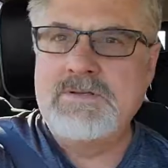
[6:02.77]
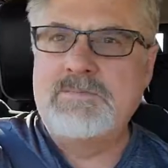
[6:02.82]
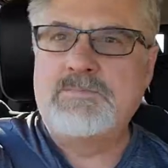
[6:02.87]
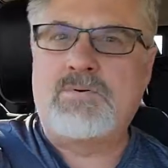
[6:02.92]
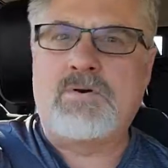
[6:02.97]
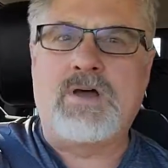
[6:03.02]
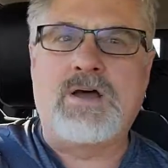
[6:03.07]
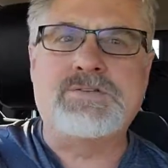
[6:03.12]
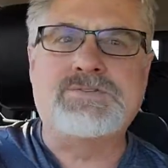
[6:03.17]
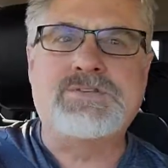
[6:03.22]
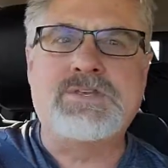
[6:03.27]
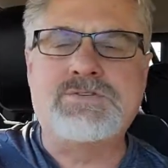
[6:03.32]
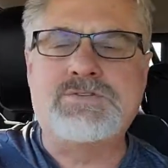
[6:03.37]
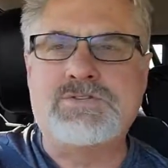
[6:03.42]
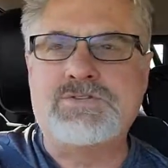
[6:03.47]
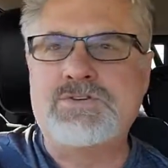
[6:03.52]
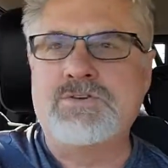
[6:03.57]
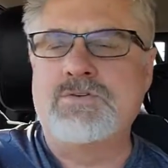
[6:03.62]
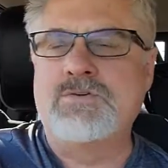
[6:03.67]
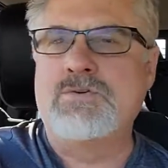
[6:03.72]
process
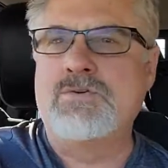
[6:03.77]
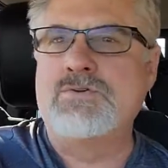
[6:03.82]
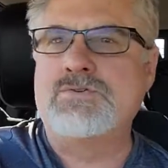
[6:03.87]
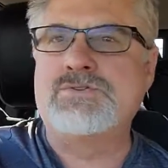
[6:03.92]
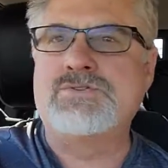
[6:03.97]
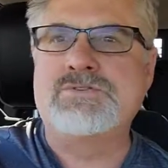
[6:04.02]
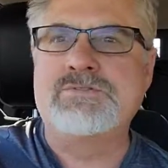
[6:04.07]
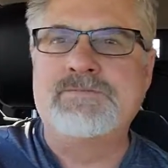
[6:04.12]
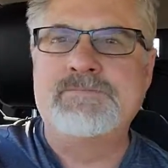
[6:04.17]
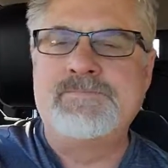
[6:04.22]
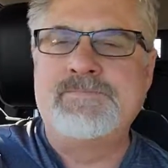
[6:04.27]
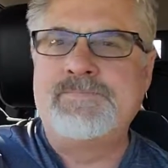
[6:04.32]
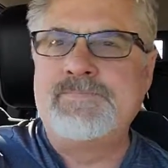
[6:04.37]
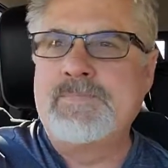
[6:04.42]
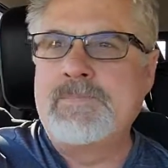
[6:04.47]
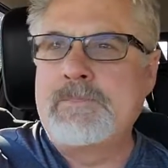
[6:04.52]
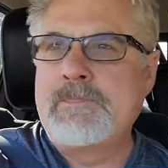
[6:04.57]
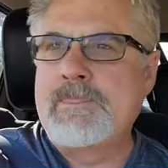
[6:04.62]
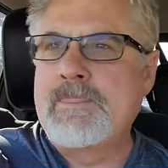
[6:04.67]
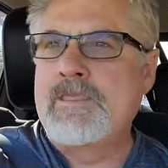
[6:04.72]
chillers,
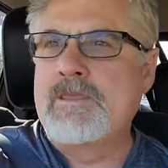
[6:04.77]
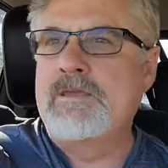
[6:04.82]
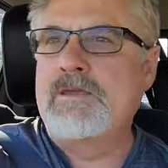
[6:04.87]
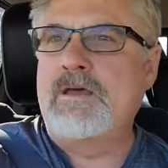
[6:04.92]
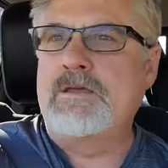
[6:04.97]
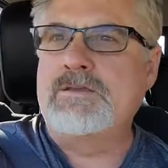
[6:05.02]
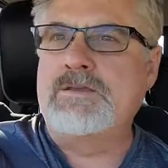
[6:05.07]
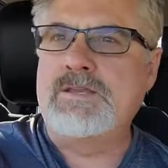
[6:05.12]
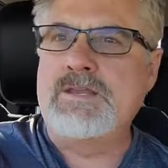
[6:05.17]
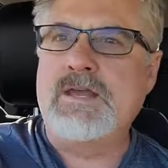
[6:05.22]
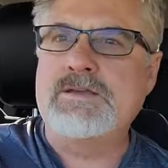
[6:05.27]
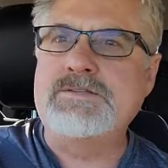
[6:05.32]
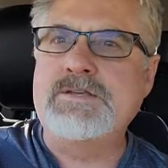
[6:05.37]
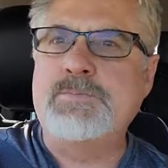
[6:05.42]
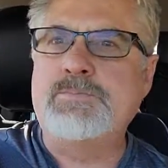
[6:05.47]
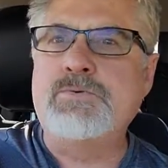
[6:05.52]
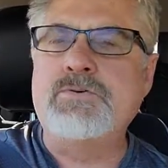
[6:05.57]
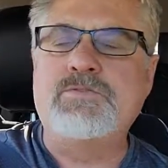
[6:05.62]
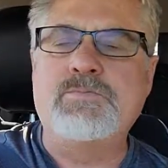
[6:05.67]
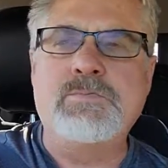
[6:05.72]
connect
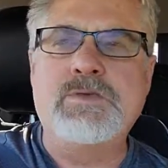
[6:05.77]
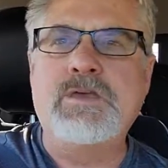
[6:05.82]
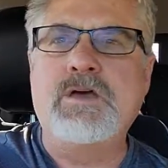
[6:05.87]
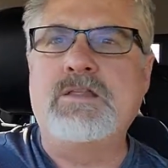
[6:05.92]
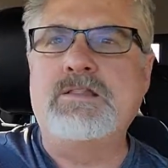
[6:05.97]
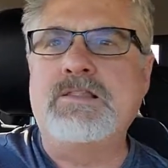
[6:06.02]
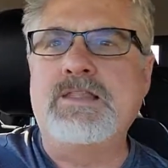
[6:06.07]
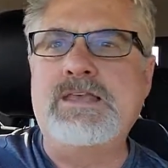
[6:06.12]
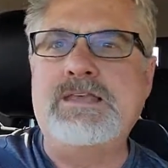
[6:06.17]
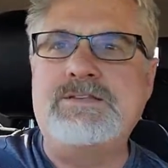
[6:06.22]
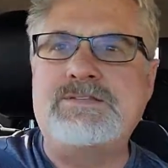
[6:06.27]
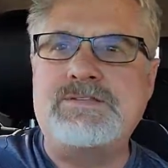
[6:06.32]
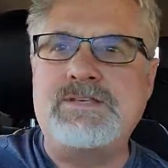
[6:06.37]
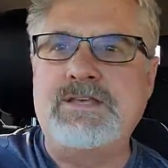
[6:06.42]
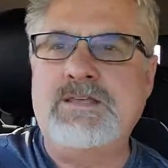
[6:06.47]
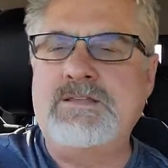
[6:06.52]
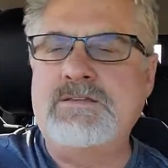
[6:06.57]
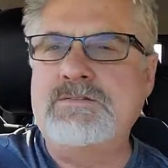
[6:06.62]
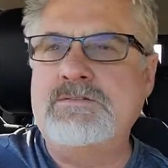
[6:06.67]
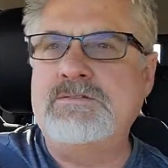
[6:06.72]
up with me on
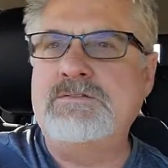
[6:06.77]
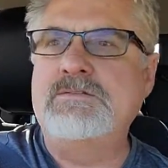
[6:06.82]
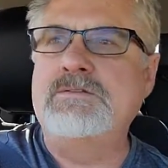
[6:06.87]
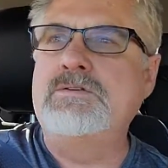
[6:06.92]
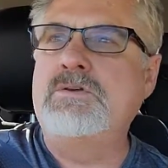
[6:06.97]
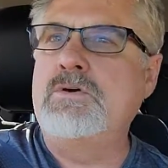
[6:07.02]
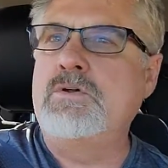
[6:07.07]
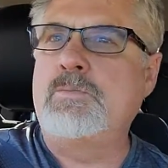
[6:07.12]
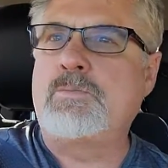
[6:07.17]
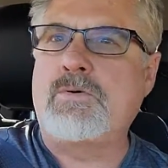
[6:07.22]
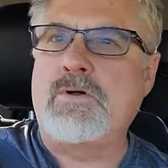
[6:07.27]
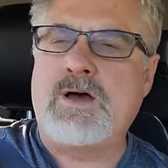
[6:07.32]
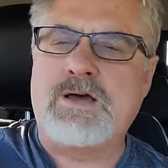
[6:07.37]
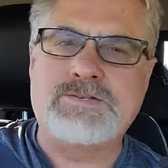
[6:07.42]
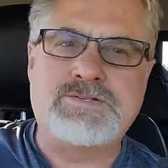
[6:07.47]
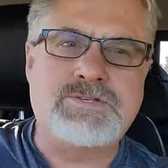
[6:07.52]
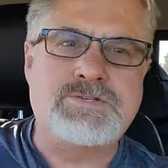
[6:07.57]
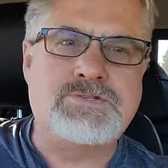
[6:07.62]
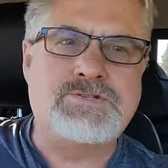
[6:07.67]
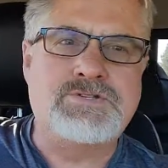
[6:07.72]
LinkedIn. Go to
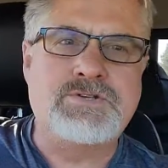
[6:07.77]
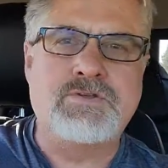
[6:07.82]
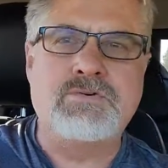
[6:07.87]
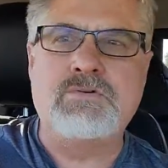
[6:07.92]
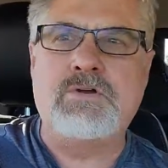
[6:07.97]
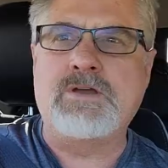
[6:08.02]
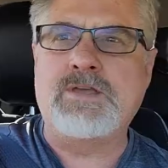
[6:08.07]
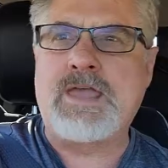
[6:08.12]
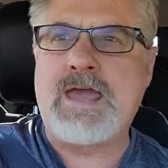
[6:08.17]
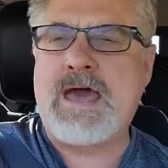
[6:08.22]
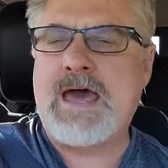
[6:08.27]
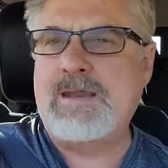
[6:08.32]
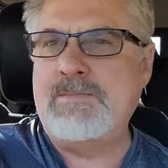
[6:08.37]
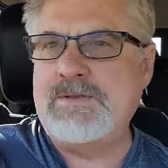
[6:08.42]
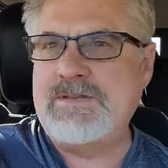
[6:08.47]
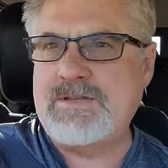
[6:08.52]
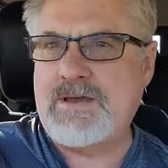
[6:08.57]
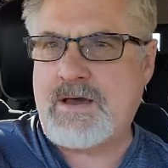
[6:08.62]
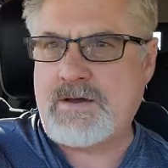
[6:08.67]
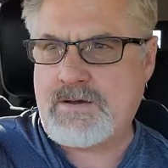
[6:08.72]

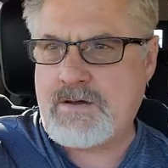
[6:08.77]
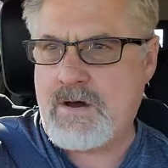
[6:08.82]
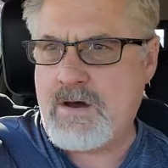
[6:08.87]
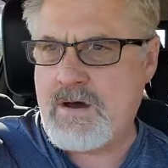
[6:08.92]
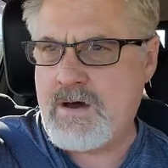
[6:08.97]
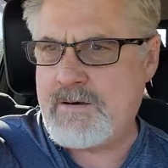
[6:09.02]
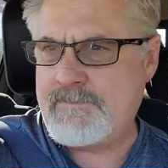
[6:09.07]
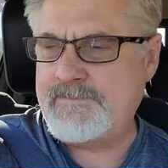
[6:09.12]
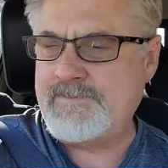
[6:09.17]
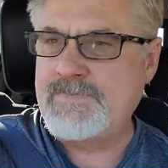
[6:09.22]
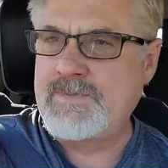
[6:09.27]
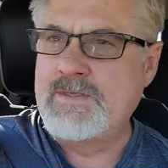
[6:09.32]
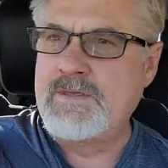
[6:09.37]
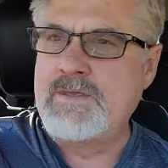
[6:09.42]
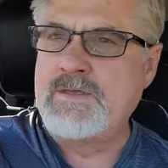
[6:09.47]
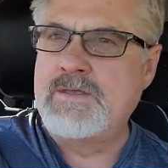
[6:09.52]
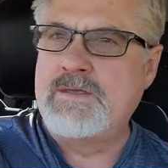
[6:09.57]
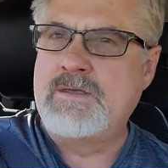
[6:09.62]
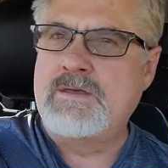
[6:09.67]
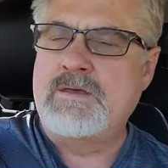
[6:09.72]

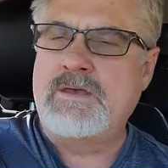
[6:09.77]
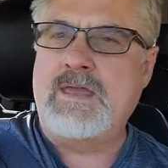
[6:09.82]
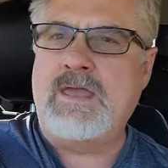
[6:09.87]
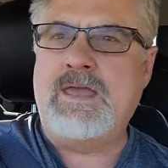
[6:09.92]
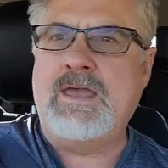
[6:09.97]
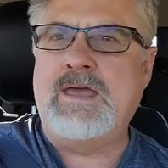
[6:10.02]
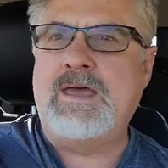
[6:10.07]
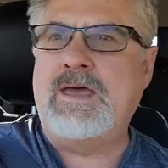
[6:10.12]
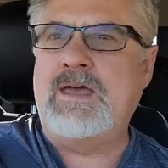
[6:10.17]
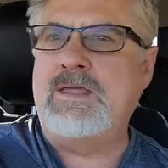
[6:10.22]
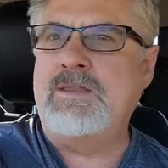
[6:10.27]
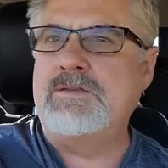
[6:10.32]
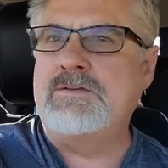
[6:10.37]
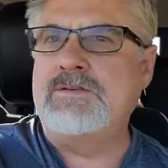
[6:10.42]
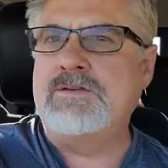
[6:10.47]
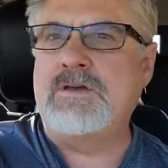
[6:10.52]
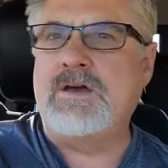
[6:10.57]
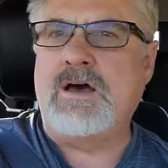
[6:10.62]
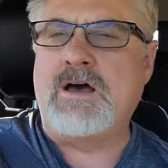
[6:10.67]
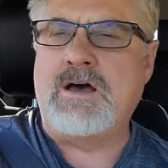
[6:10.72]
processchilleracademy.com,
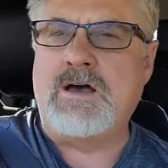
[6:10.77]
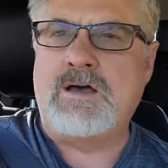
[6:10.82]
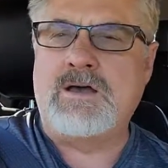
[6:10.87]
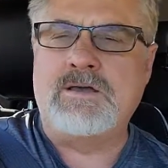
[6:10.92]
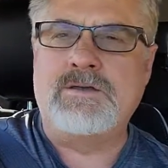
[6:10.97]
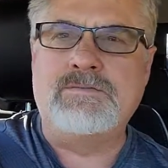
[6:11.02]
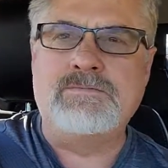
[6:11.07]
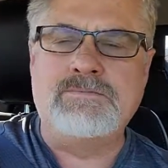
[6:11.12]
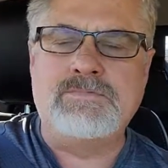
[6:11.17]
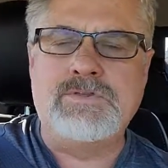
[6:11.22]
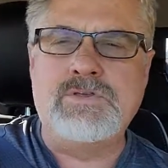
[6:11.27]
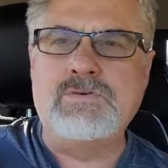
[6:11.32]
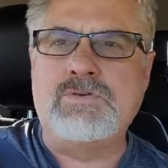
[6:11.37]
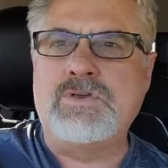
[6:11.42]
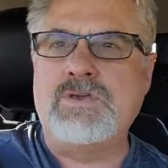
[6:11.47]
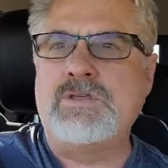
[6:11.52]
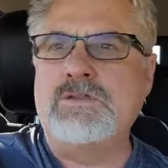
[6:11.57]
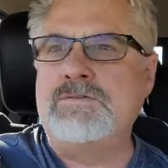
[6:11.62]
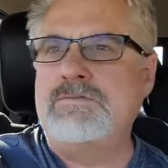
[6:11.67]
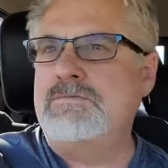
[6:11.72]
and
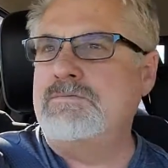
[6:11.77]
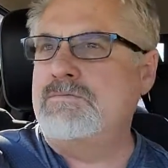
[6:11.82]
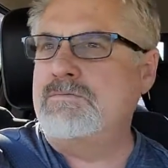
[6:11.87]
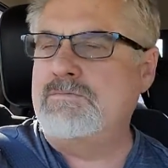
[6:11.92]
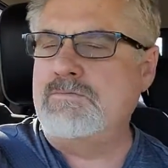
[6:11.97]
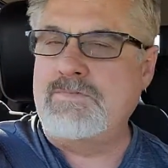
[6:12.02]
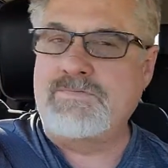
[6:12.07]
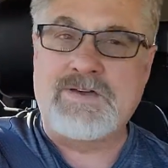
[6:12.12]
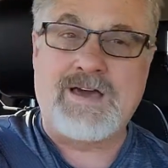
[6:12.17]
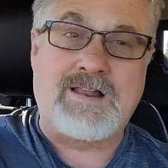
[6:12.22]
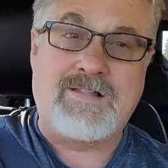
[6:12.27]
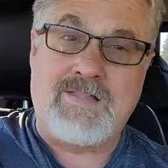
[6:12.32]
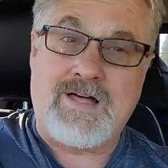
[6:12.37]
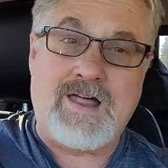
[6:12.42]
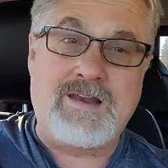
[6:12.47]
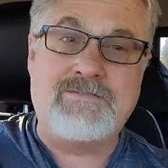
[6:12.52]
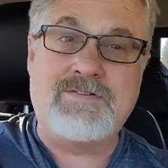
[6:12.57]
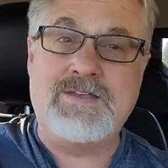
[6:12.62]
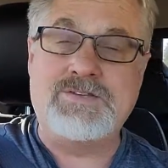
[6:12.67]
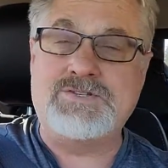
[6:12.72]
we've got a
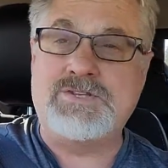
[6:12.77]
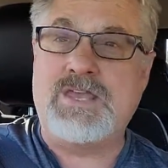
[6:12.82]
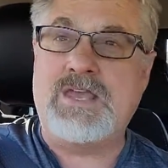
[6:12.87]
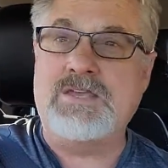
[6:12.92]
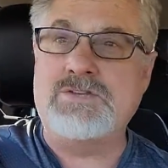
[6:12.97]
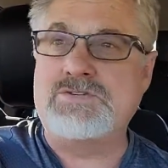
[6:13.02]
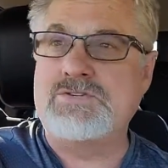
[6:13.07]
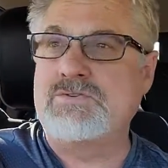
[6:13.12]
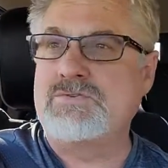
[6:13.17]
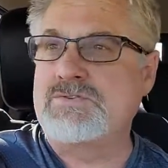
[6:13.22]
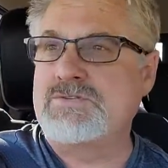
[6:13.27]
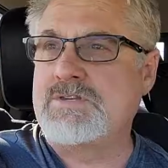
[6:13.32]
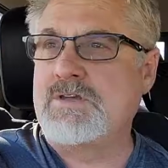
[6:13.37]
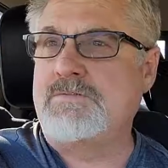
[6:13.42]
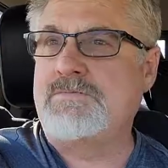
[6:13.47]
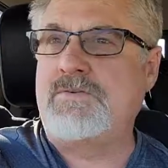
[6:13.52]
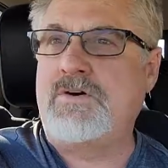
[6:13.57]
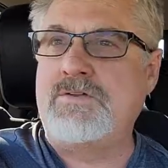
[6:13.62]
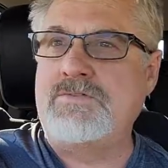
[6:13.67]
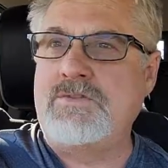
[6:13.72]
lot of educational
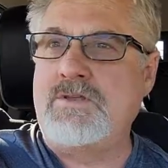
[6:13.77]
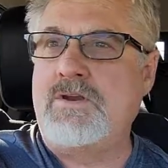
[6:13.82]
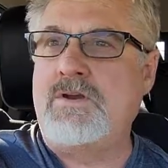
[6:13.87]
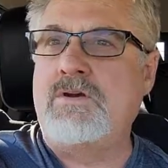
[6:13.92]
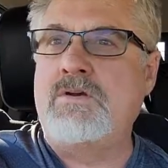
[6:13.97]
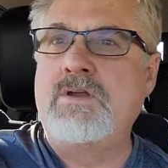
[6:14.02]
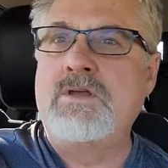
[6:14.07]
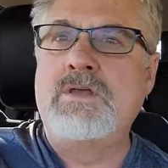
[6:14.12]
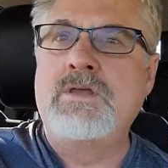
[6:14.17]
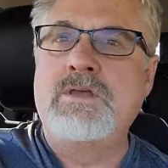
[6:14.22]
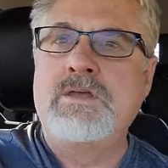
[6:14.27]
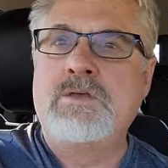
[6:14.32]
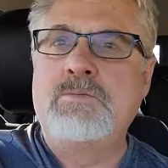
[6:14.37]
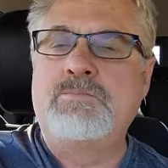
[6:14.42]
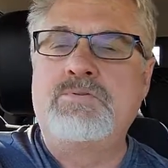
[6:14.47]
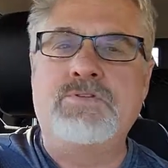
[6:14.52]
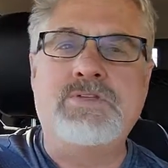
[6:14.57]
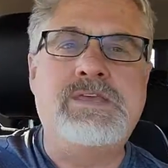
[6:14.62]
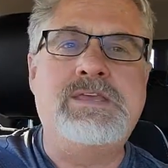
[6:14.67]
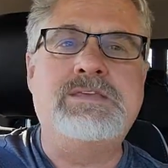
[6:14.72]
stuff on there.
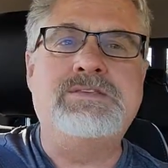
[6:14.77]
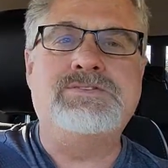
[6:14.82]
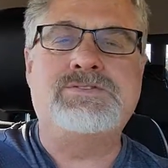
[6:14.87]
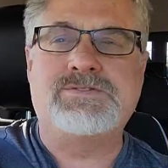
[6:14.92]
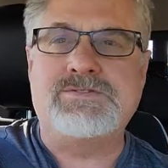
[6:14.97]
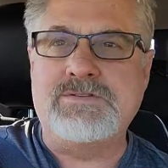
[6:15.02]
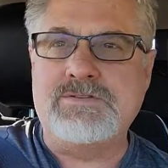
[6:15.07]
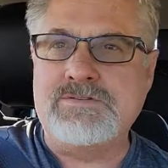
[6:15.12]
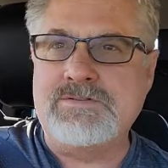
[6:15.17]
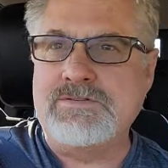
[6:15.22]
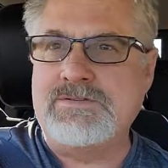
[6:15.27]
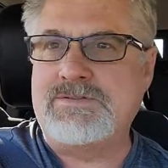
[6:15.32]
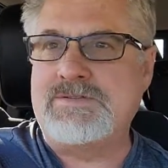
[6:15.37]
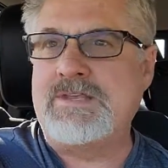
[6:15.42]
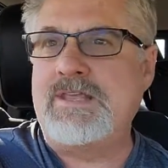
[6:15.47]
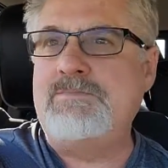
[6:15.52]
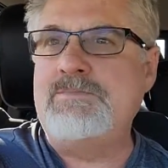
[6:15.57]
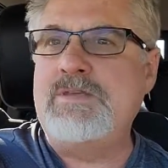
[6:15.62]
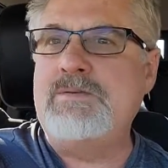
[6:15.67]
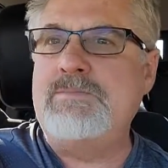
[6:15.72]
Please
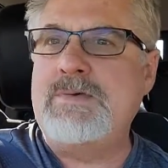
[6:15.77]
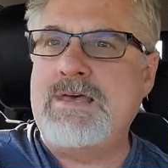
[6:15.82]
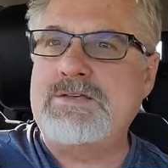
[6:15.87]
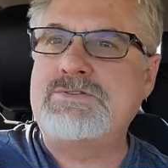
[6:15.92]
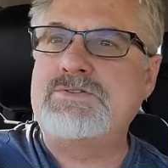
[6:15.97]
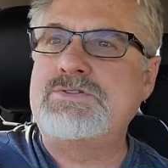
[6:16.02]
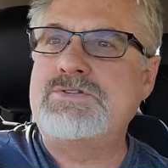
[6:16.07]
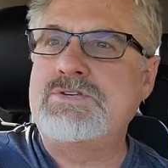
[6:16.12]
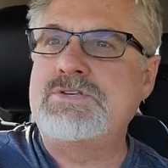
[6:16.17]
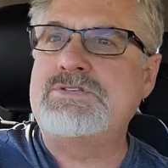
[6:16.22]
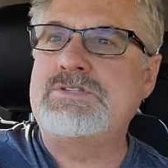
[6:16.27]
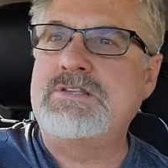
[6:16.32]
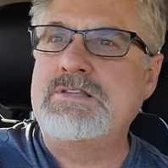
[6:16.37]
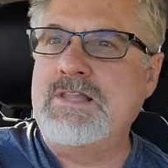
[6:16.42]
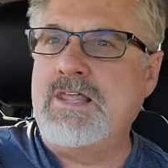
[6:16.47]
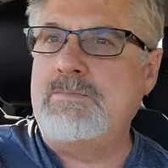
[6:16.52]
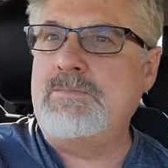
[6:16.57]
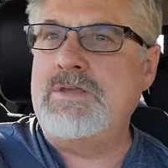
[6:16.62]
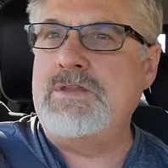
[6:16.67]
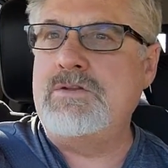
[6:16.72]
send me messages
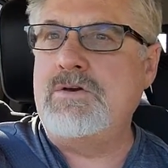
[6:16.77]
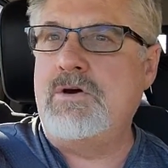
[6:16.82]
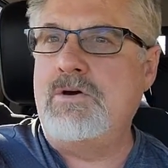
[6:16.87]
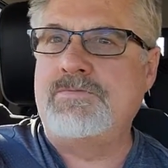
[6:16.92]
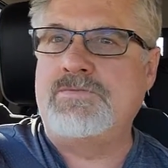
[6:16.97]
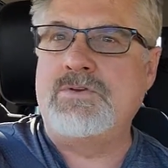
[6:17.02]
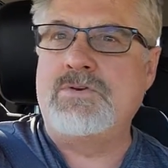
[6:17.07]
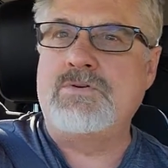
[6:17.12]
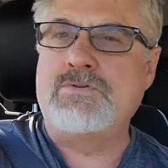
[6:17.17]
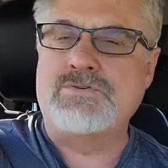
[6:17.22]
and let me know if